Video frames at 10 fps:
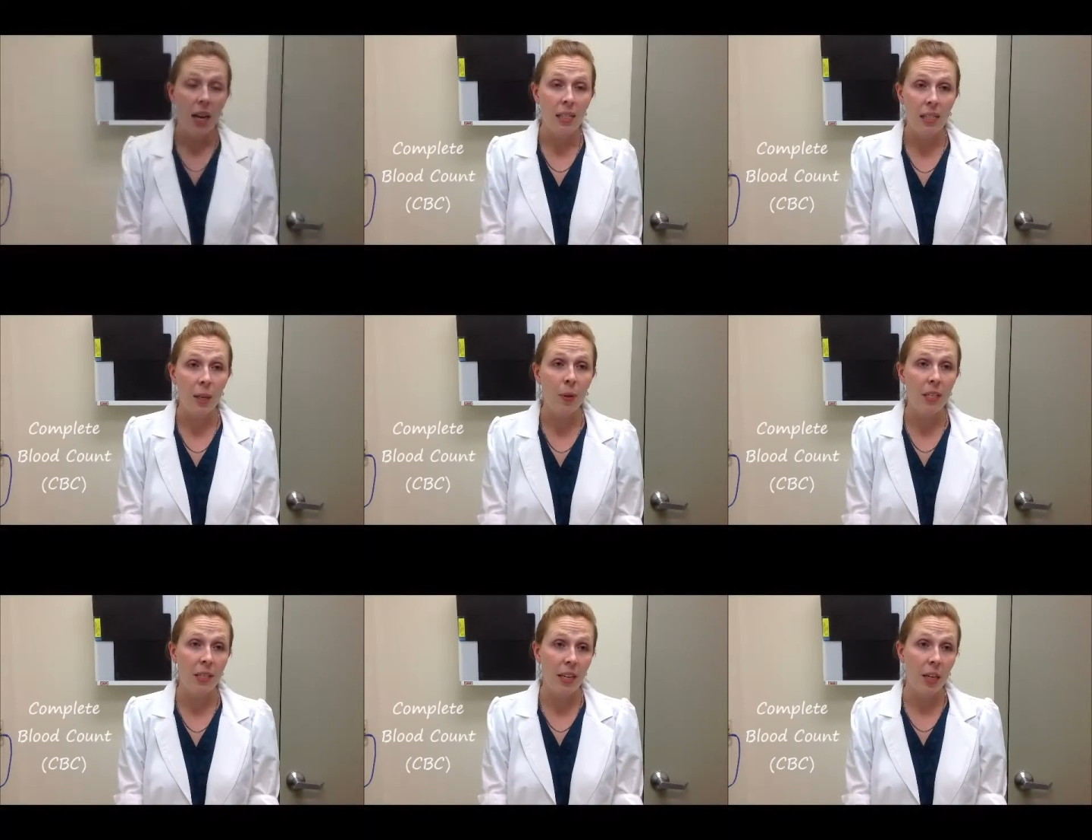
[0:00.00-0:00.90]
A
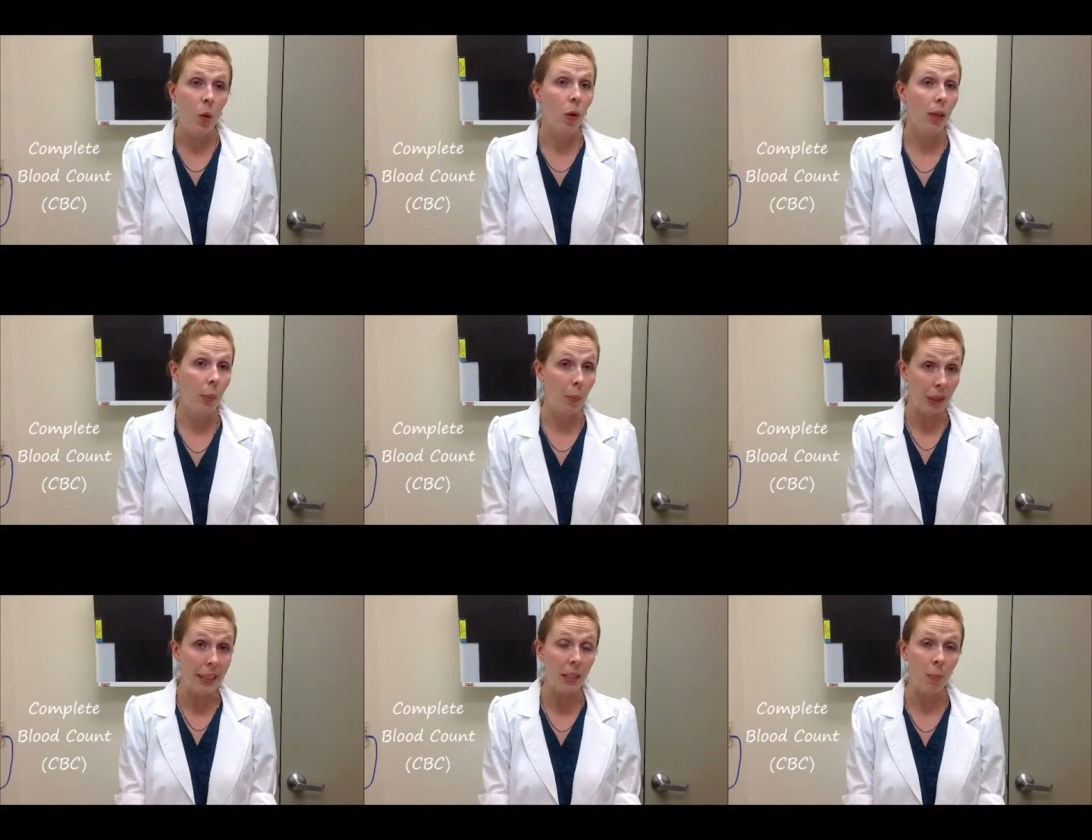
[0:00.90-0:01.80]
CBC, or
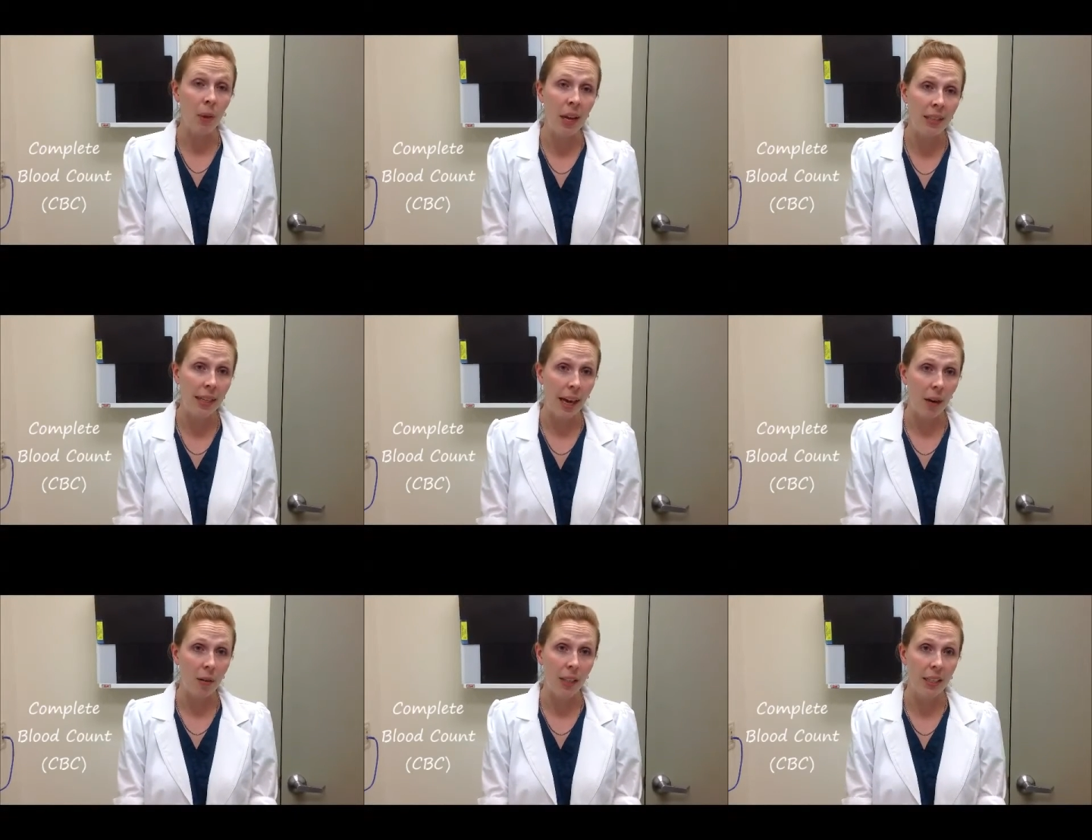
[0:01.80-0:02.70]
complete blood
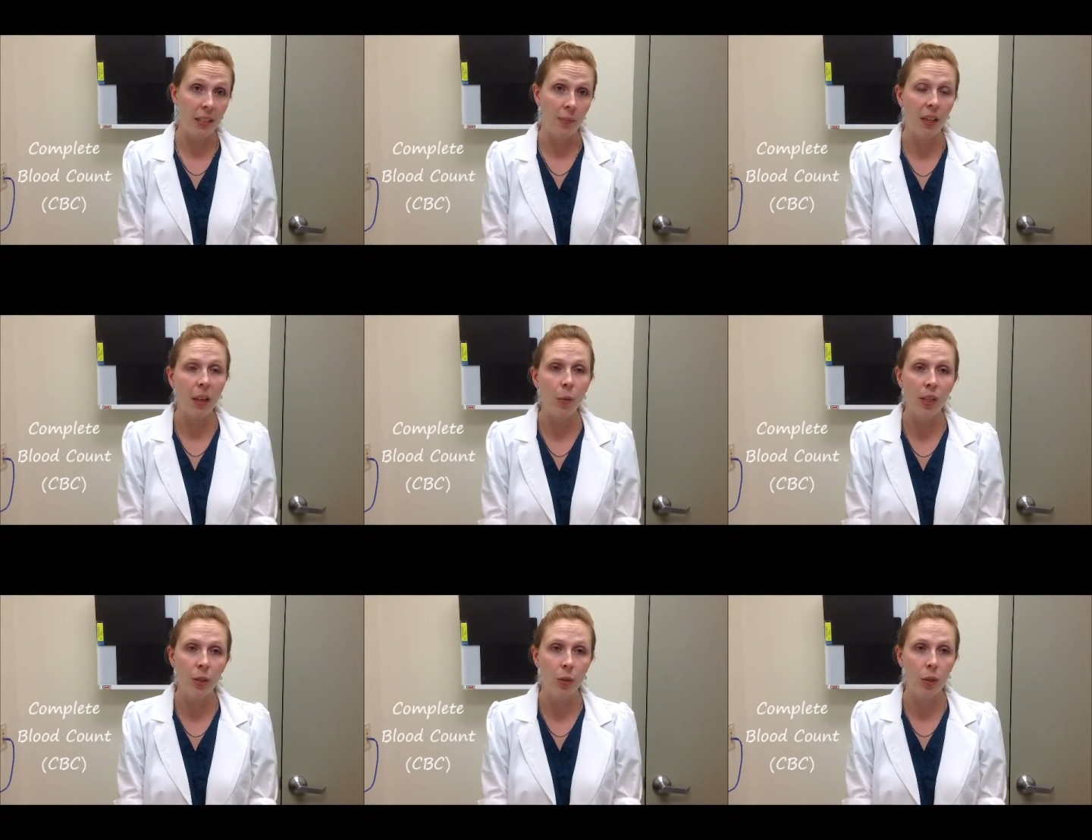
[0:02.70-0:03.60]
count, is something that
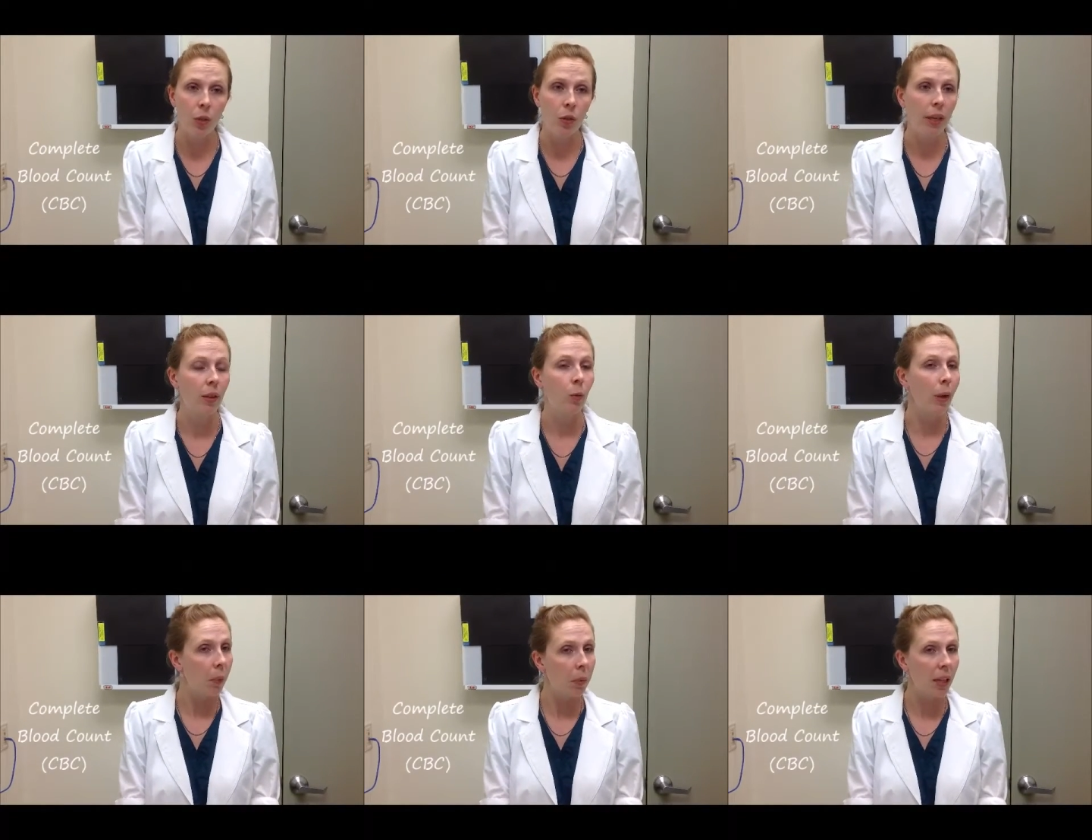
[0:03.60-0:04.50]
we do to look at the
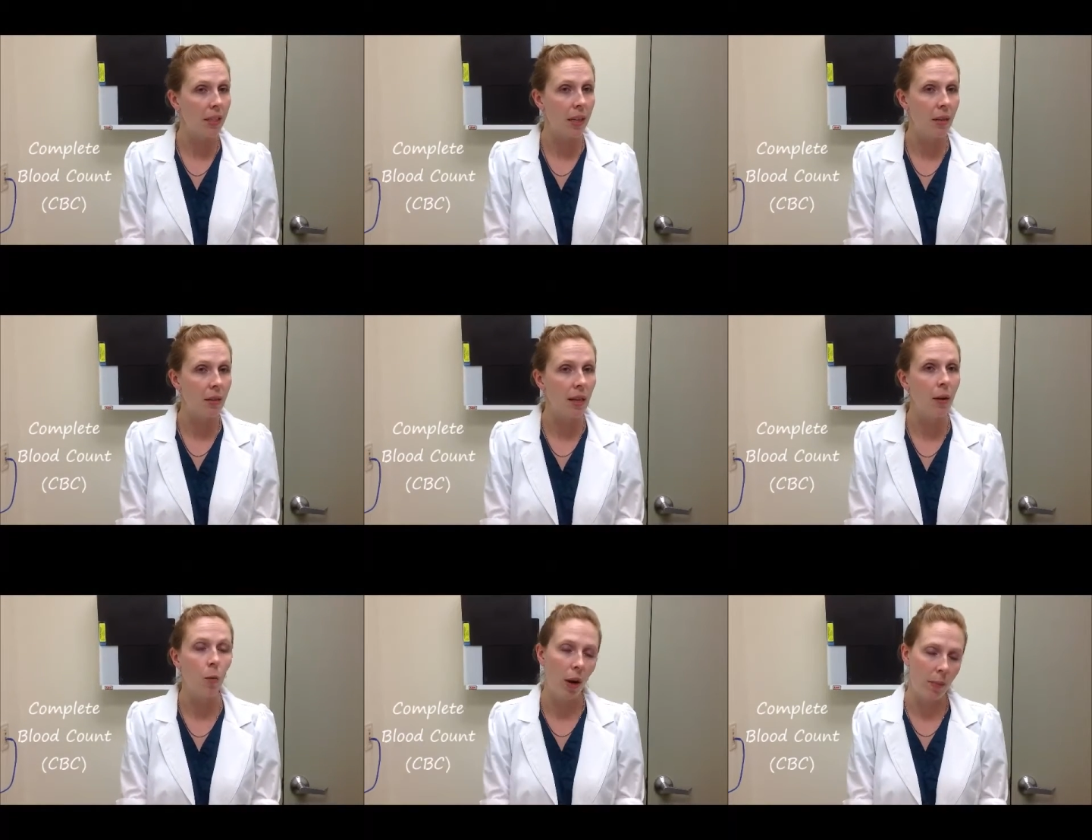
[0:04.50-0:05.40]
red blood cells
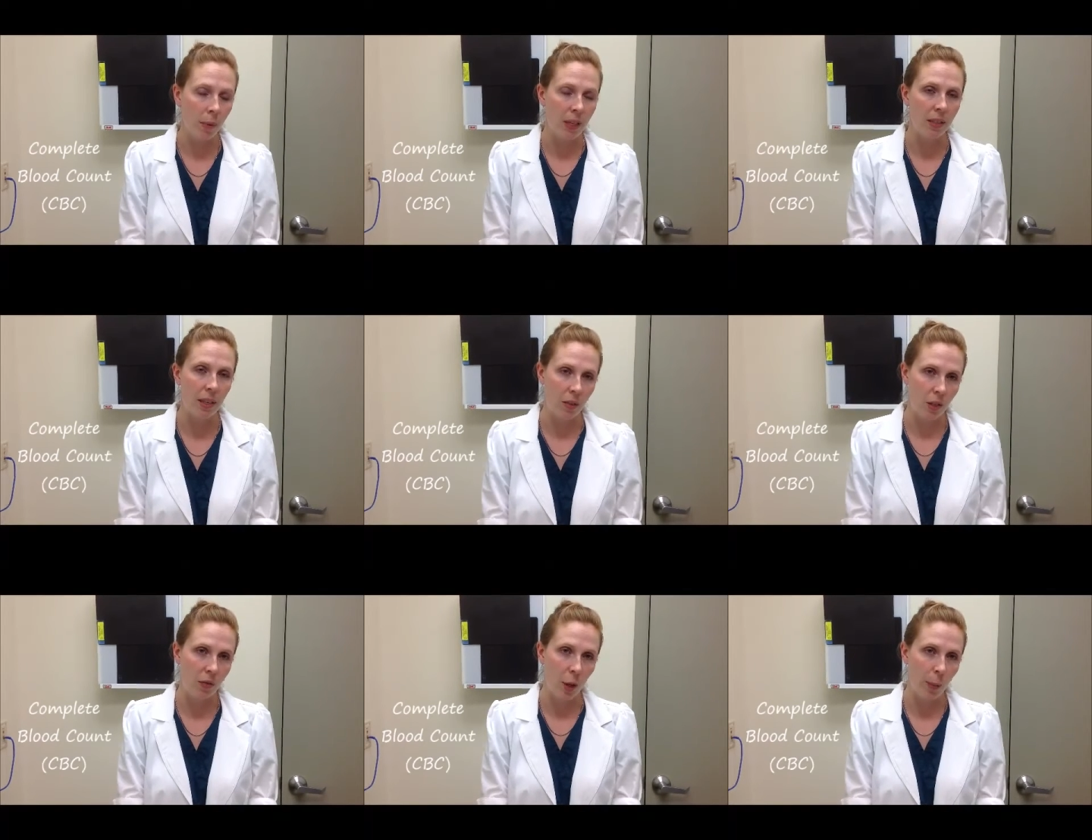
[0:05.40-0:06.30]
and white blood
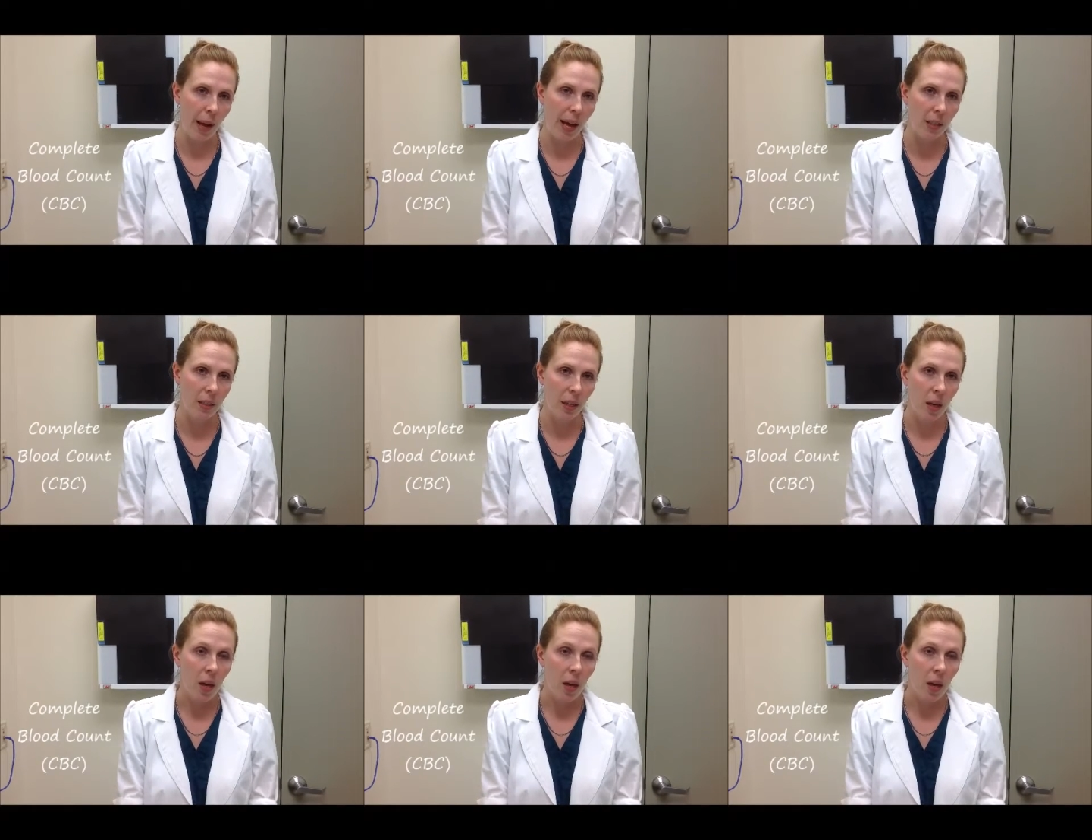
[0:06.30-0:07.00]
cells of your pet.